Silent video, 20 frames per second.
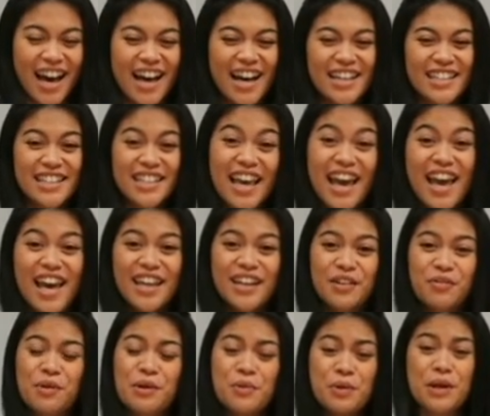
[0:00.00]

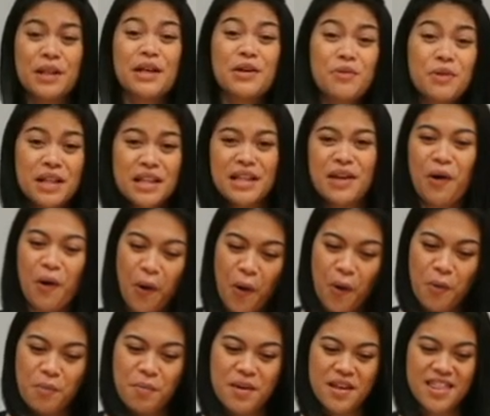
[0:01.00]
Again, we really, really
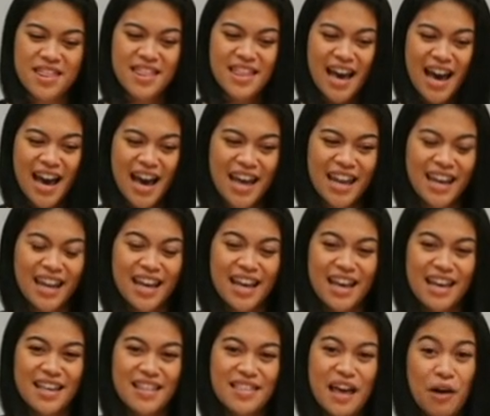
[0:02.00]
hope that
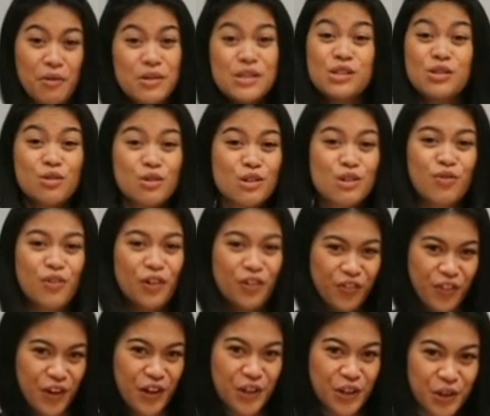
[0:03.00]
was useful
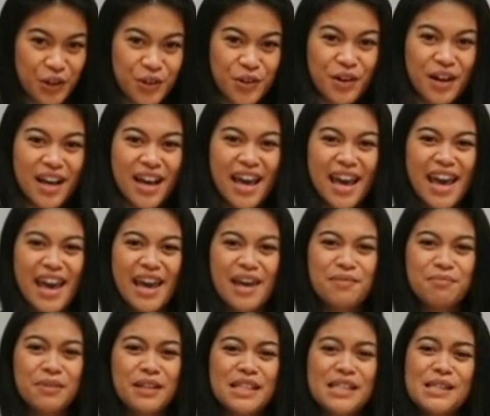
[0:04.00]
for you,
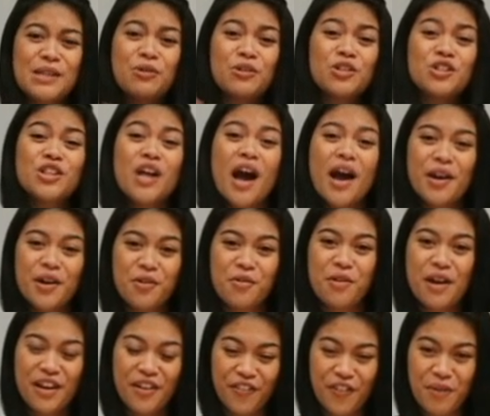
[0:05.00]
and please don't shy
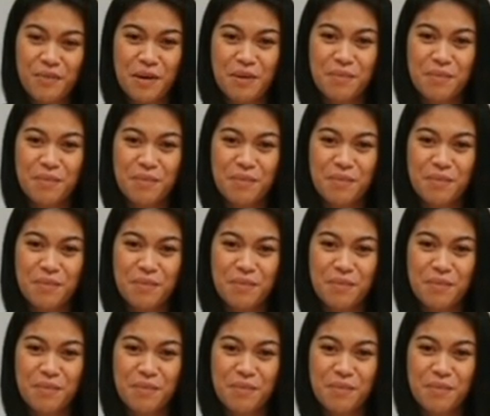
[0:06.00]
away from